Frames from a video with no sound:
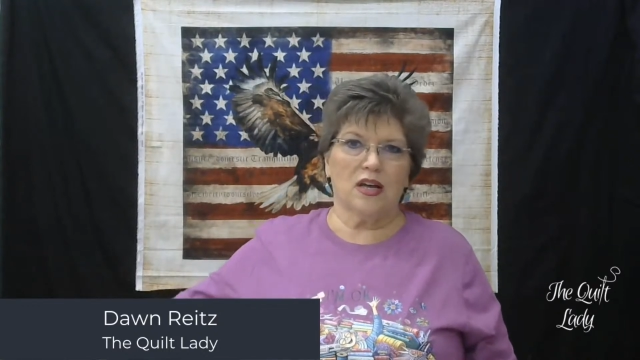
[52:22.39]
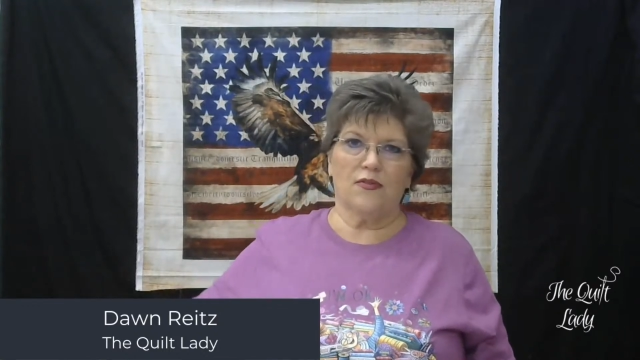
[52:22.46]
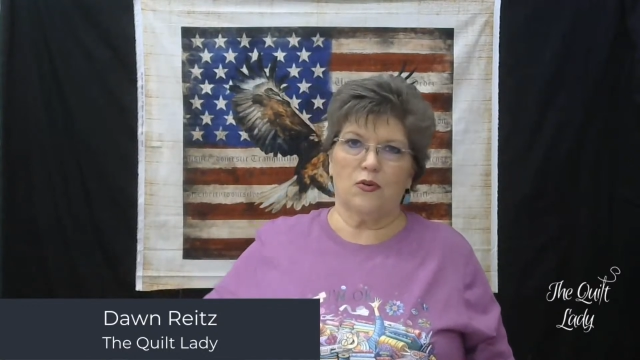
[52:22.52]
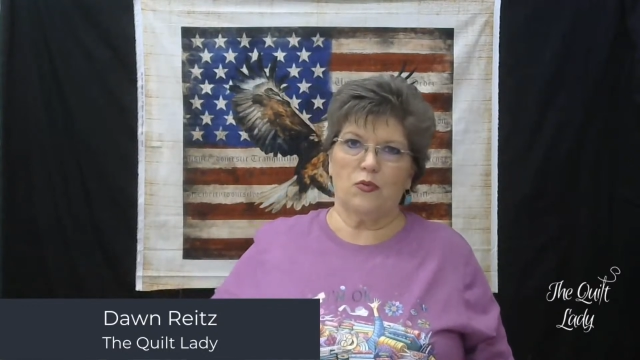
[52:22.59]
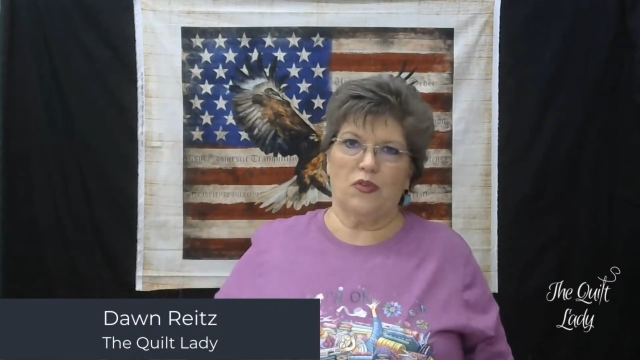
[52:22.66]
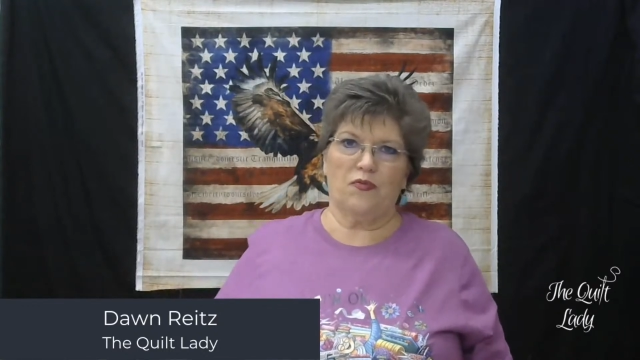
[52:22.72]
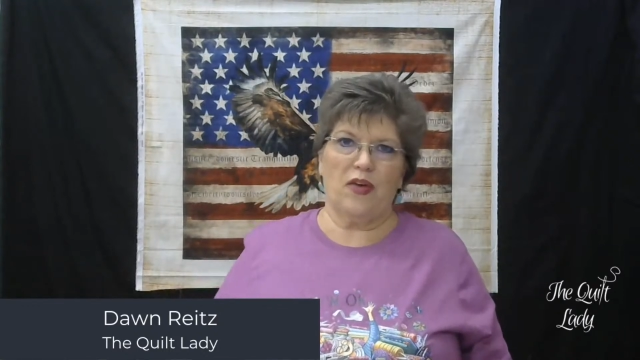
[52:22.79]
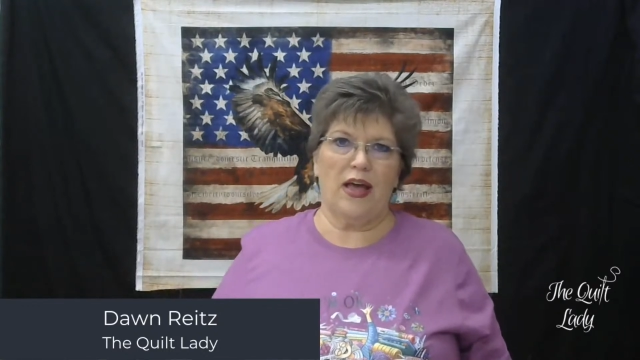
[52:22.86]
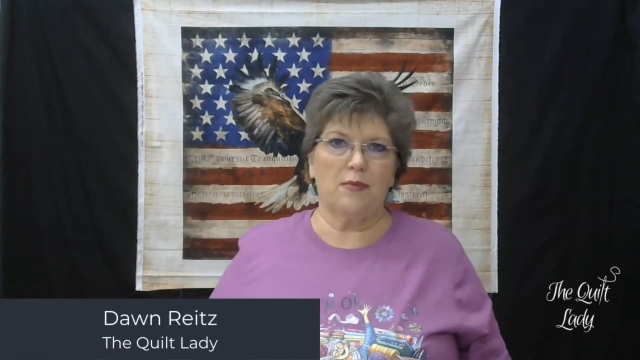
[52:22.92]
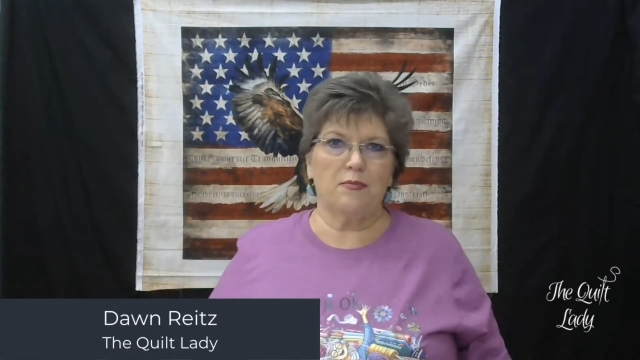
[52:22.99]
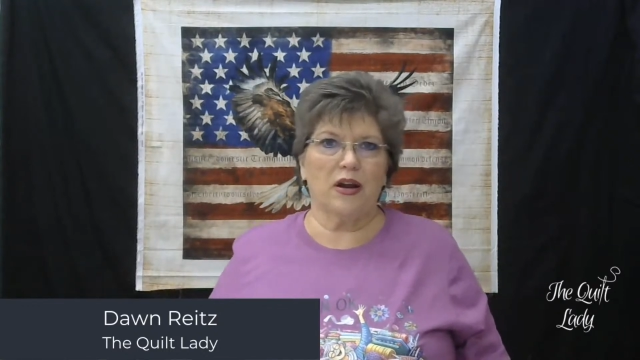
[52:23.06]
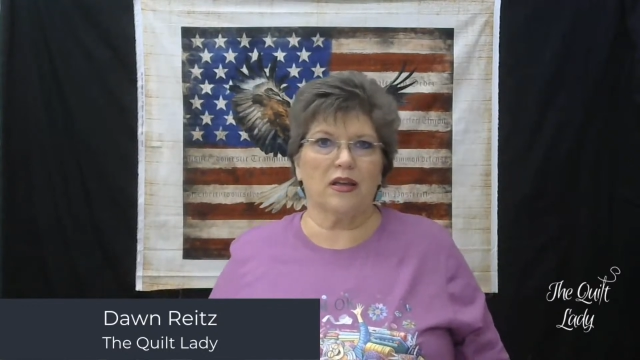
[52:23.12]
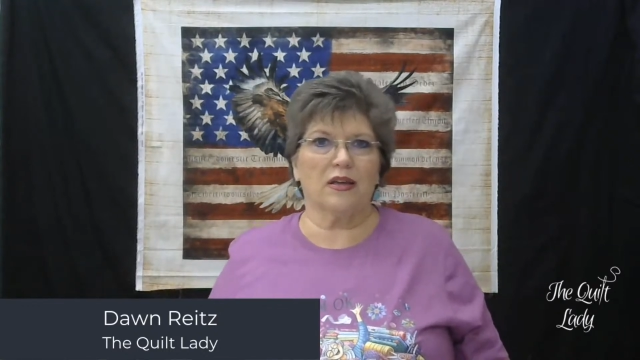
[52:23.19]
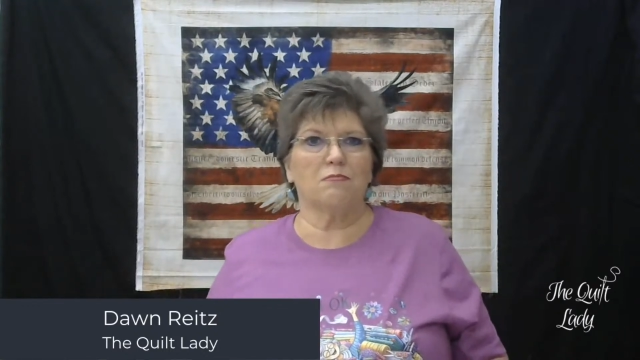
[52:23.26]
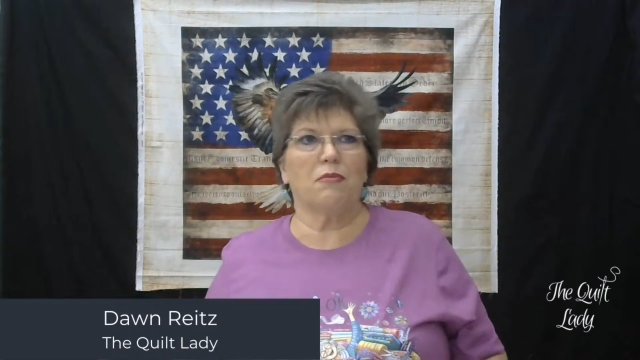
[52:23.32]
covered with
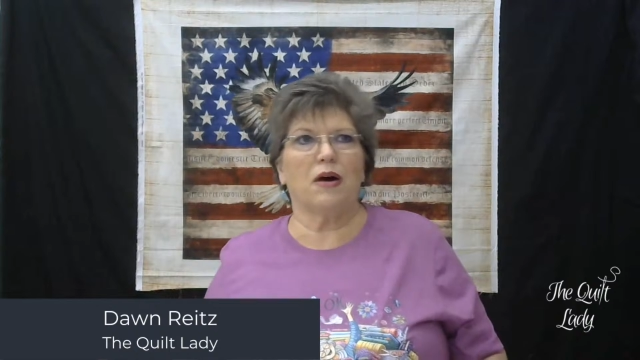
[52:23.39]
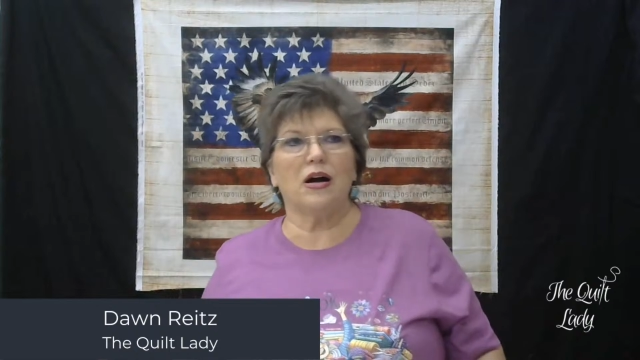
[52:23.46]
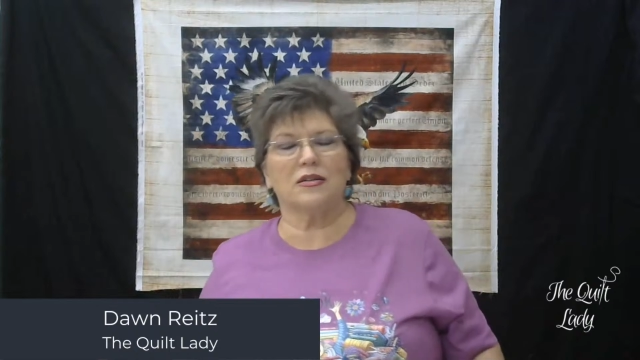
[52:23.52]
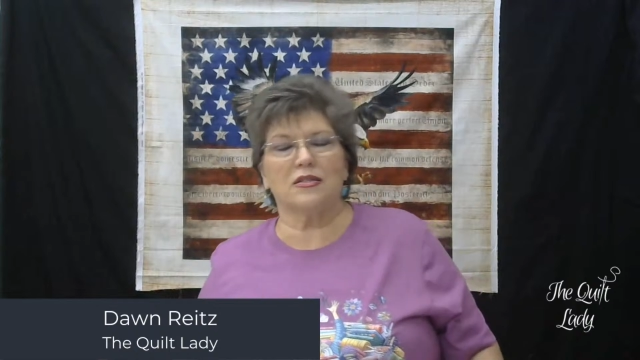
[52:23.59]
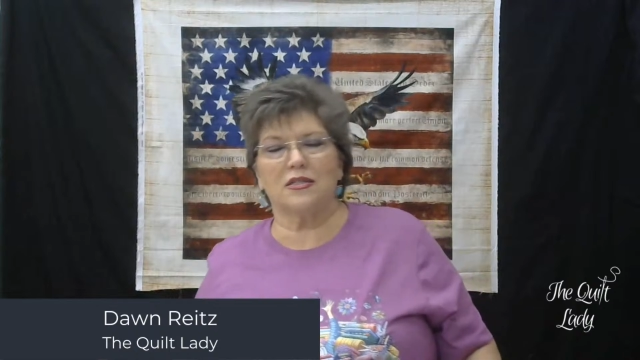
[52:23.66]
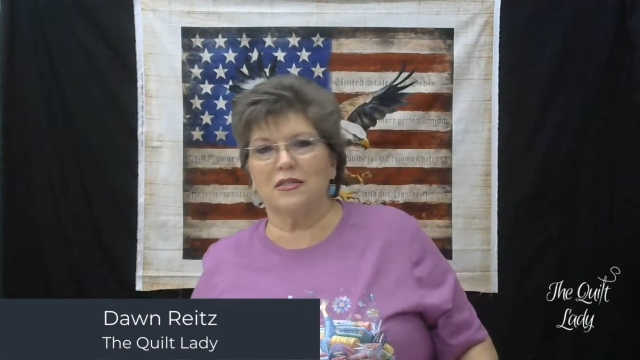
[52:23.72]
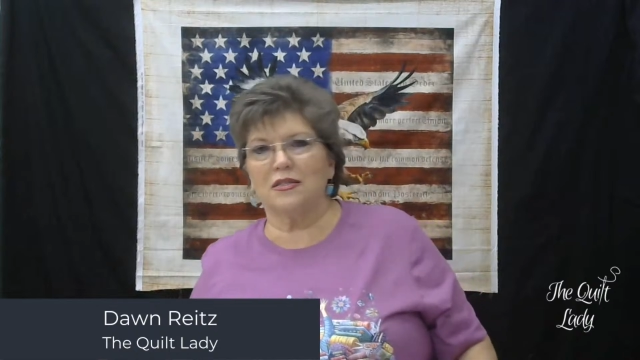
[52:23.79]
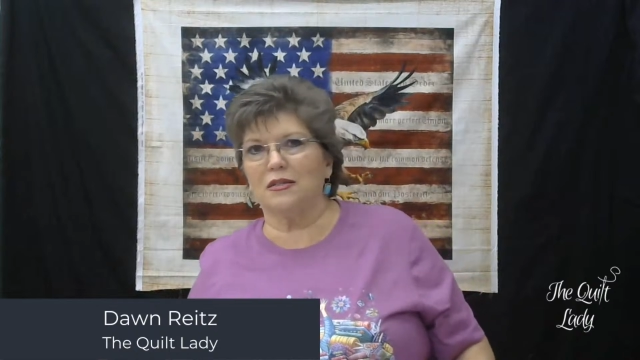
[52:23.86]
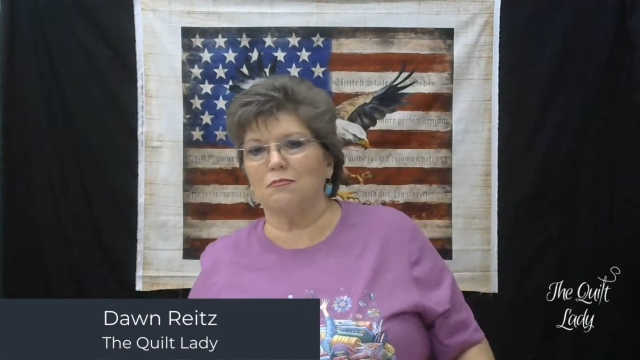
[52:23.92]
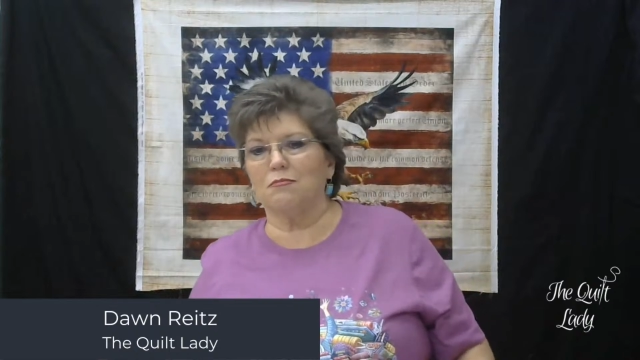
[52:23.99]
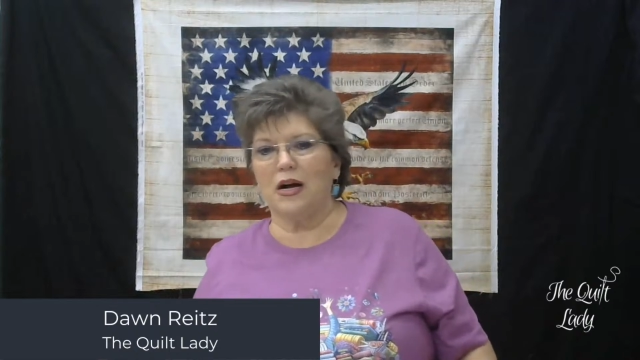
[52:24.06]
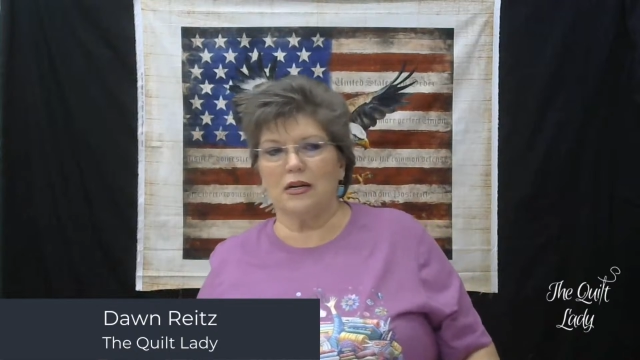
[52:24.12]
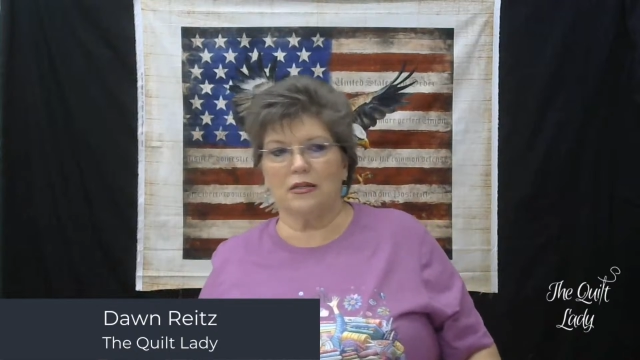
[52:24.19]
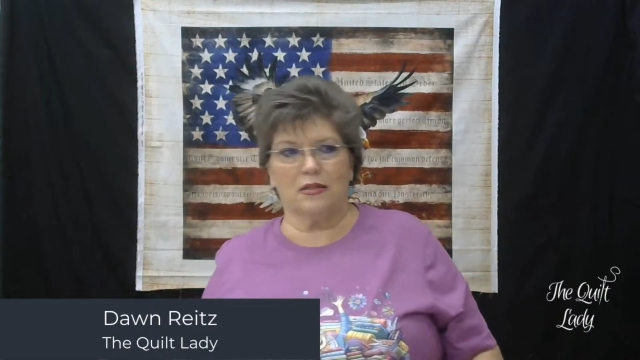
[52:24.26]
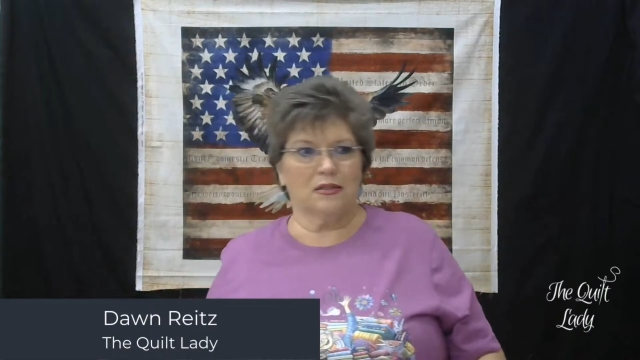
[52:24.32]
fabric and boxes and
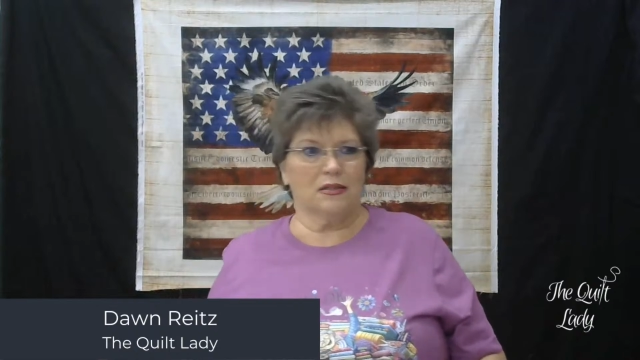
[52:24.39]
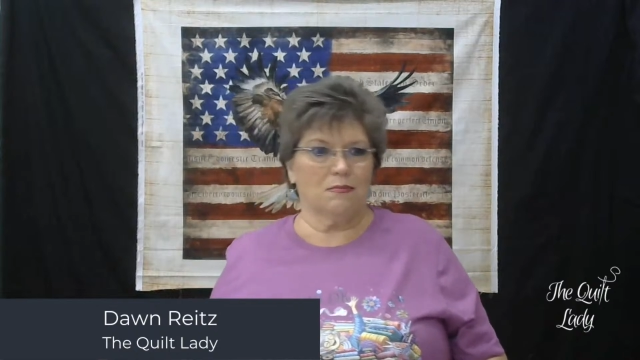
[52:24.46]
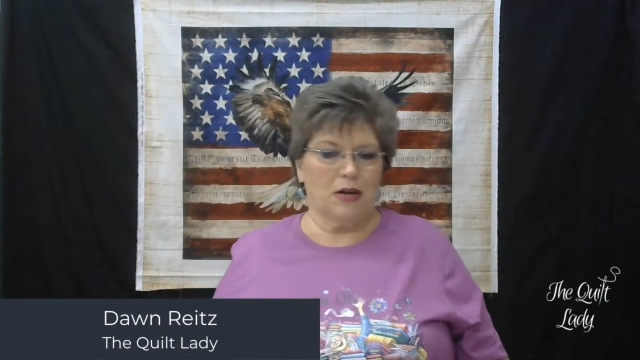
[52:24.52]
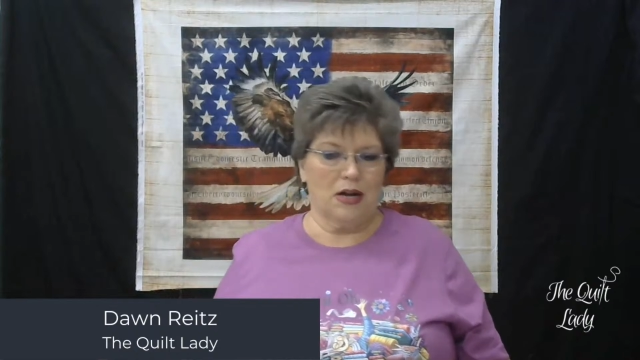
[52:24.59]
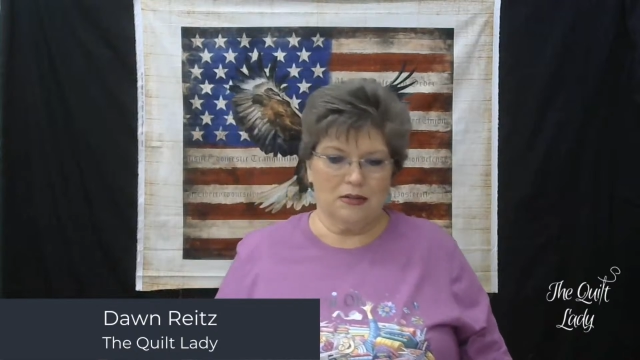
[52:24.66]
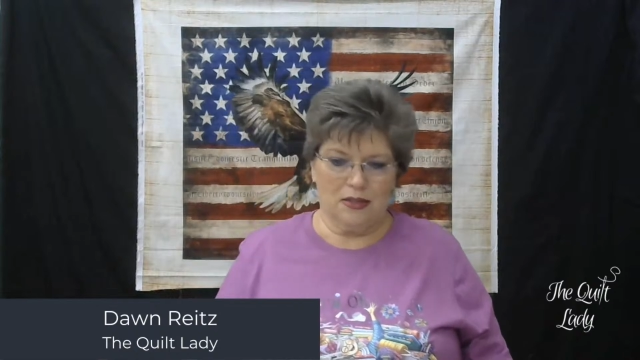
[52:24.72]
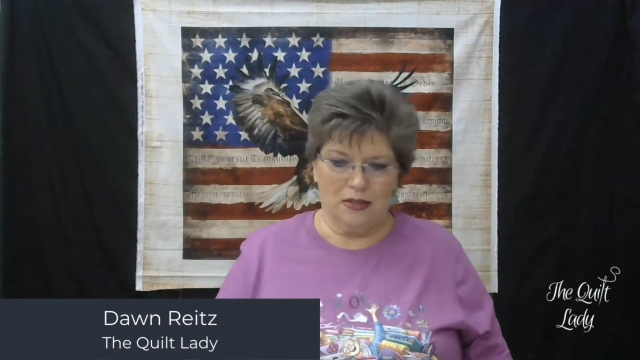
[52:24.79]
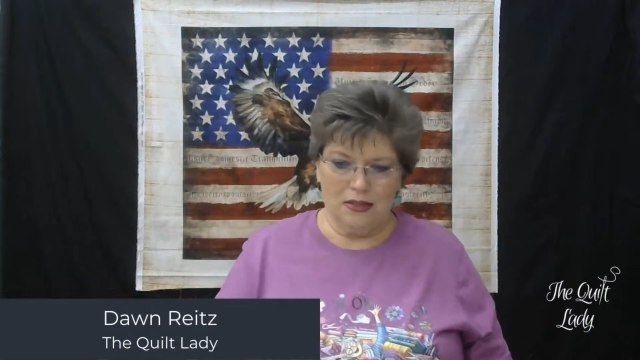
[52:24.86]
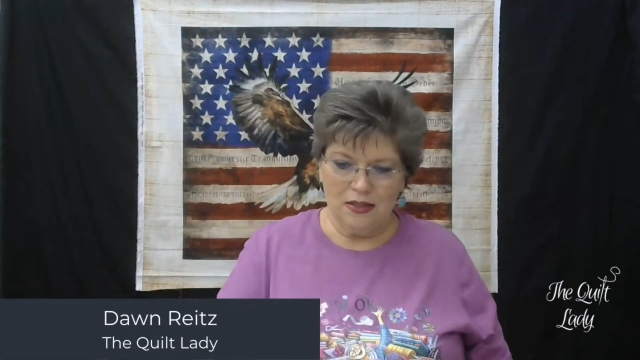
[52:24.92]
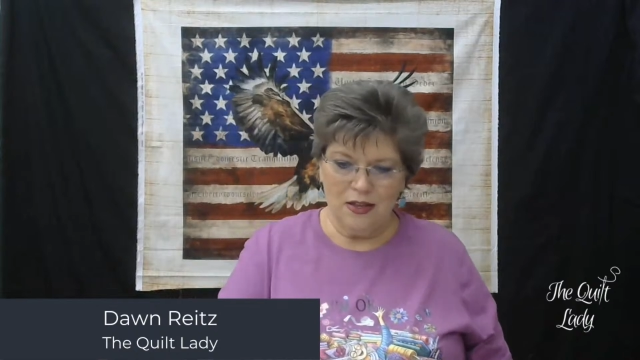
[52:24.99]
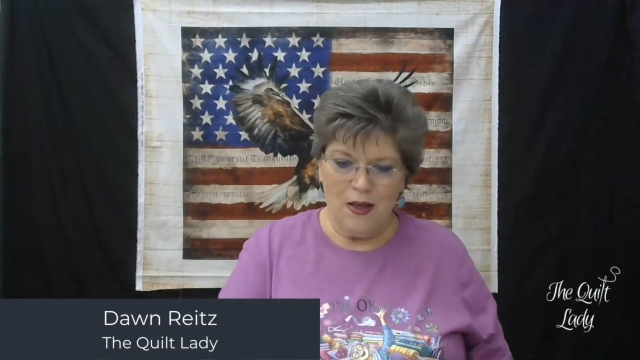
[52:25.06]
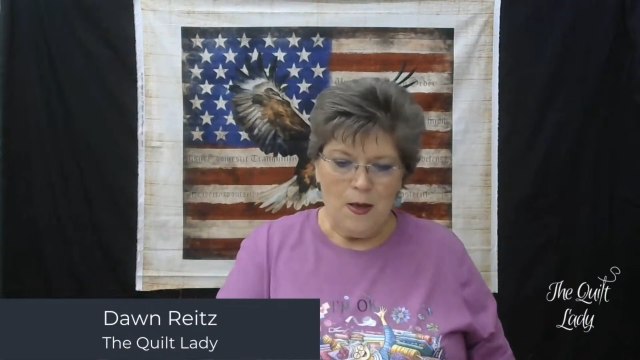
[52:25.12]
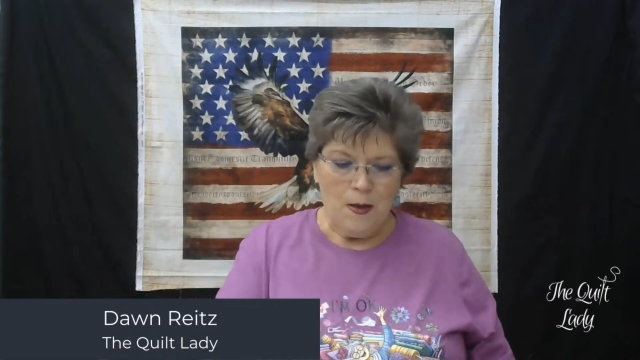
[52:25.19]
boxes and boxes.